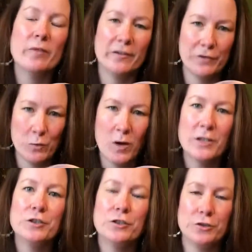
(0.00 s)
but if you
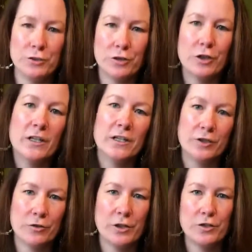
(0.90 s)
wanted to, you could,
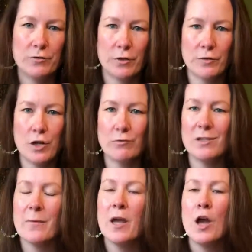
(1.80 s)
and you could do those notes.